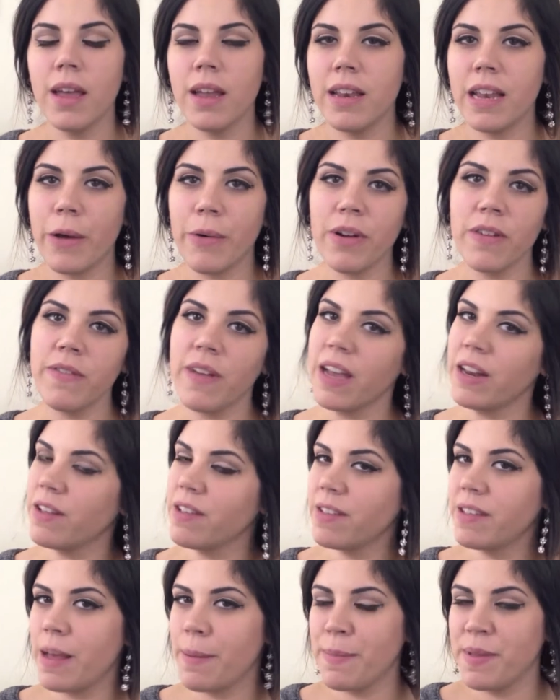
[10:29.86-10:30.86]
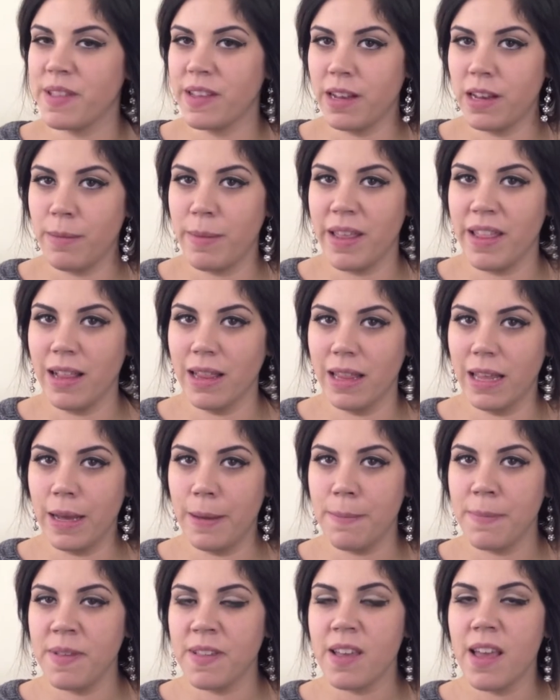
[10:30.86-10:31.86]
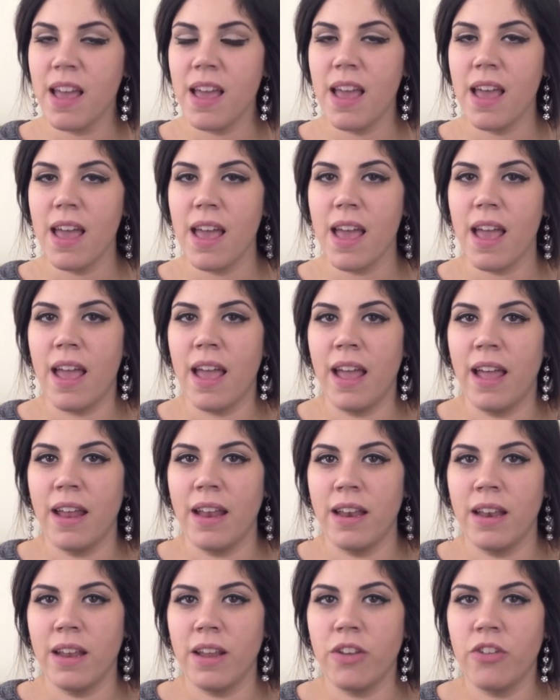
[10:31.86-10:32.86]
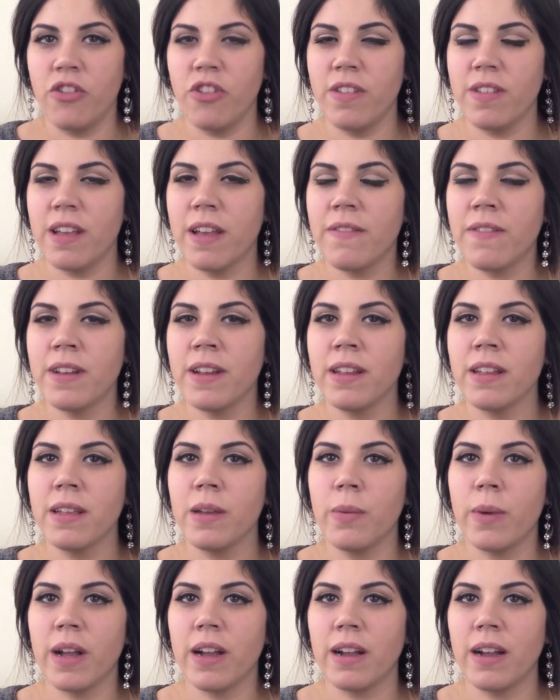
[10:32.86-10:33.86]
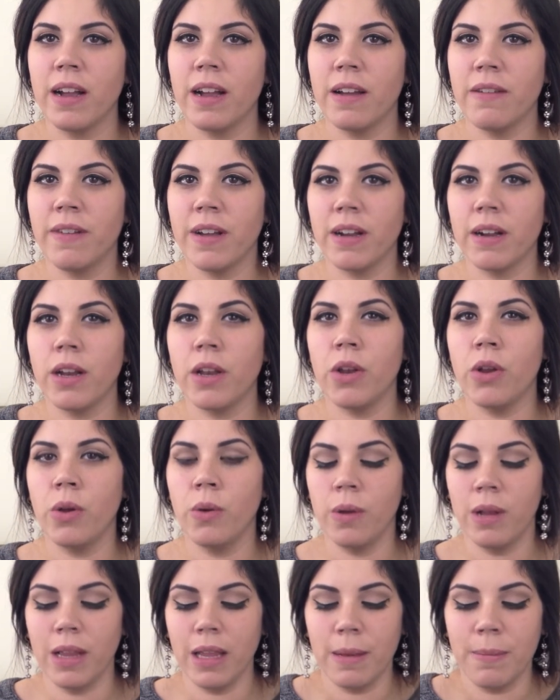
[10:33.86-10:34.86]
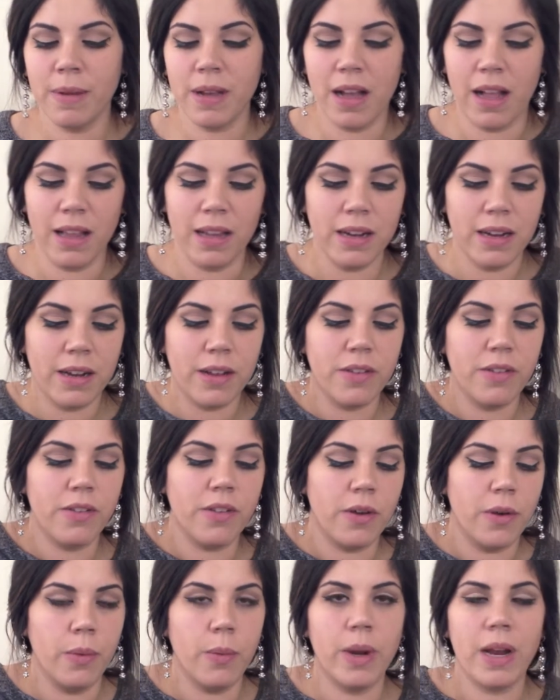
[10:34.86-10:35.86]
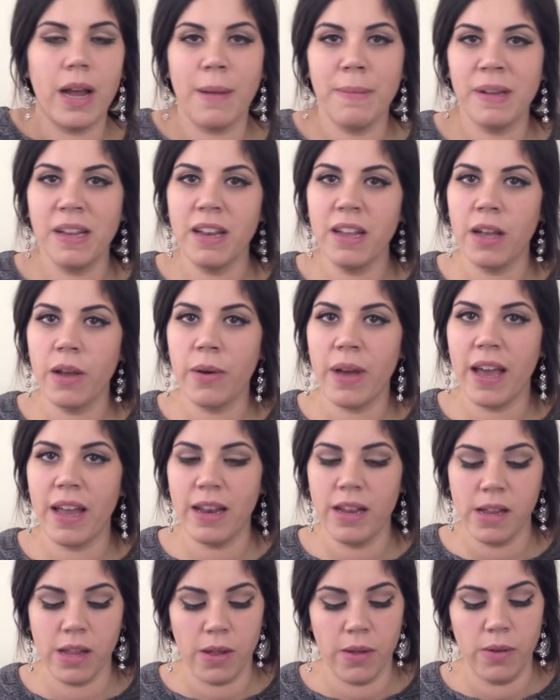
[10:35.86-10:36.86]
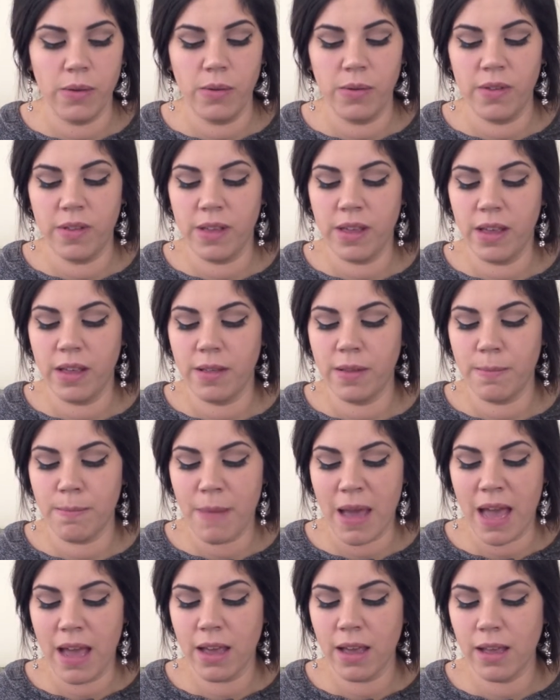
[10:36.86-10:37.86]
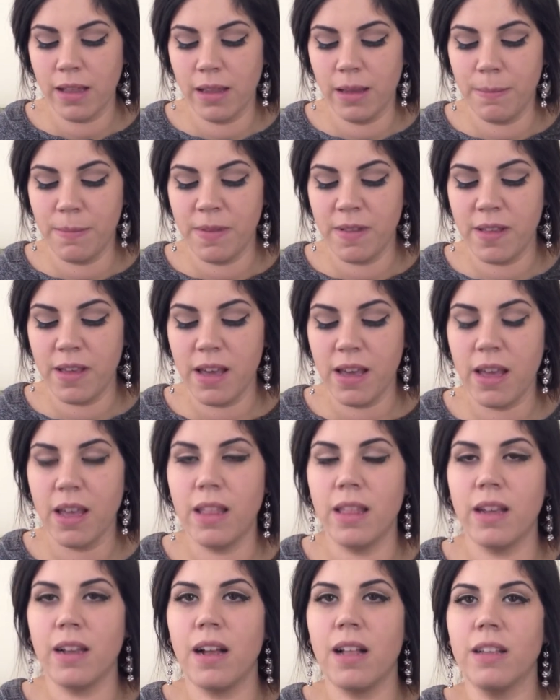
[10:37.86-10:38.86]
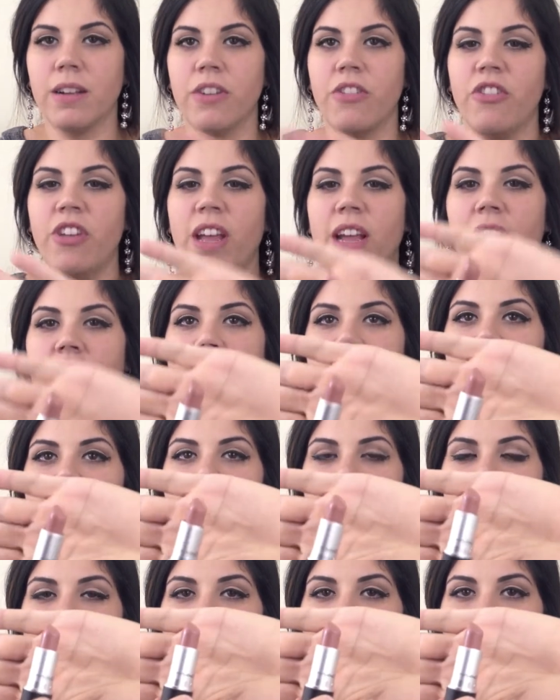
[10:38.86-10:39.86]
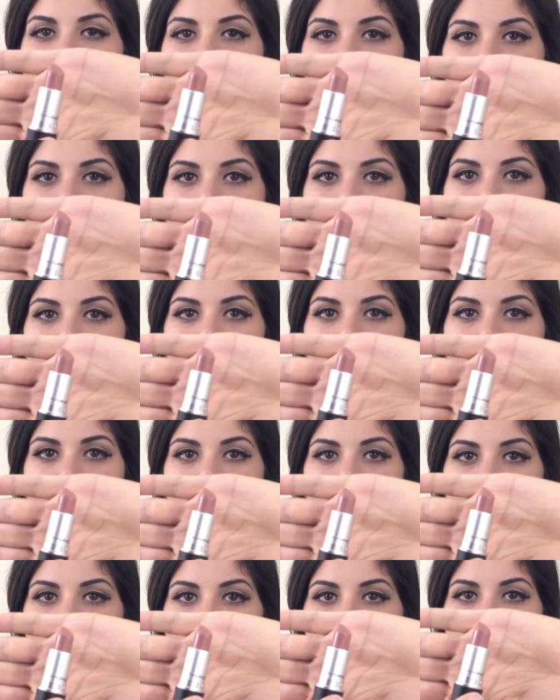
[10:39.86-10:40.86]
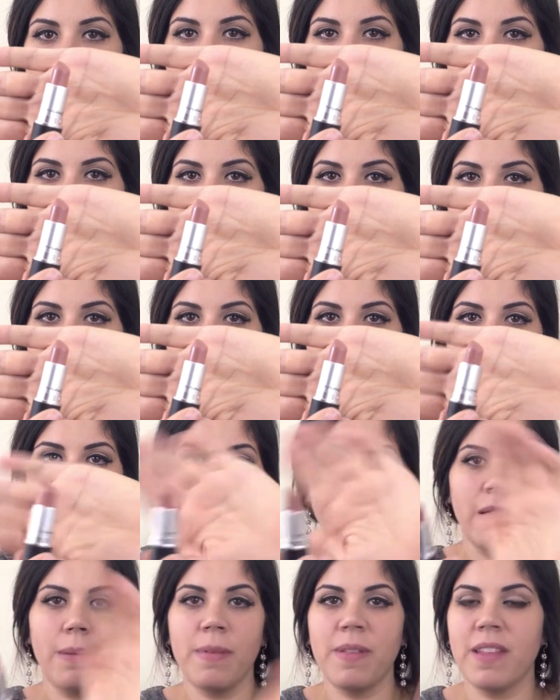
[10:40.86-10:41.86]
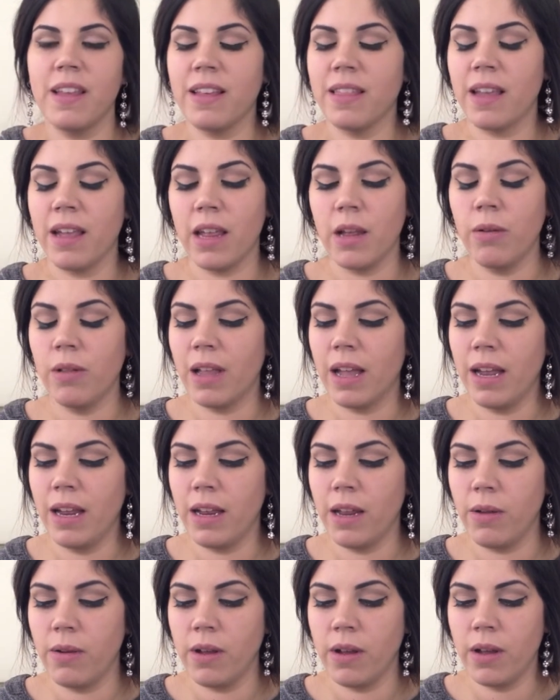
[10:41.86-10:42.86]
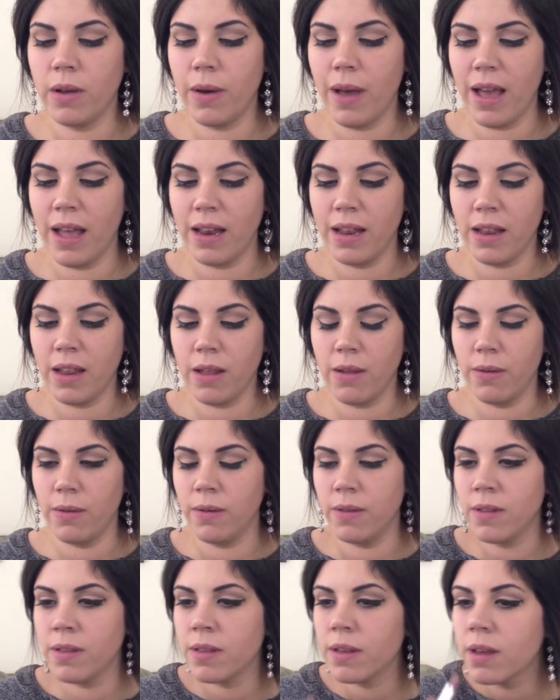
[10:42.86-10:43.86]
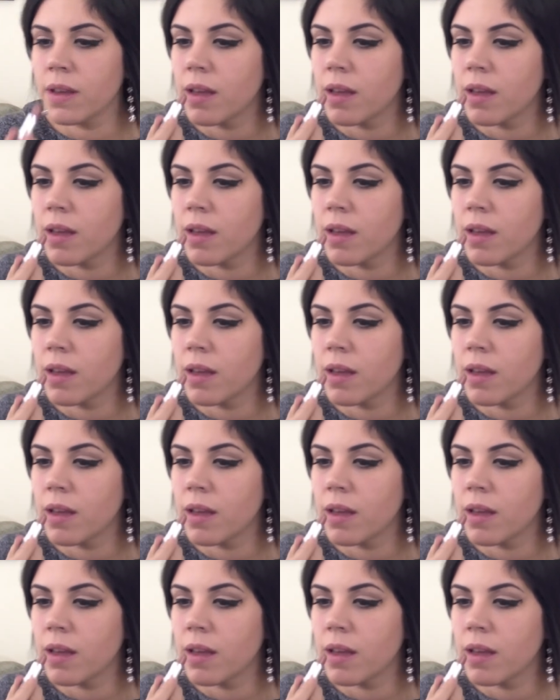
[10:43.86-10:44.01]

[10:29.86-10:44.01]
Now our final step is going to be the lips. And she's definitely wearing a very nude lip color. So what I'm going to go ahead and use is MAC lipstick in the color Cherish. But any nude lipstick that you like, you can go ahead and use.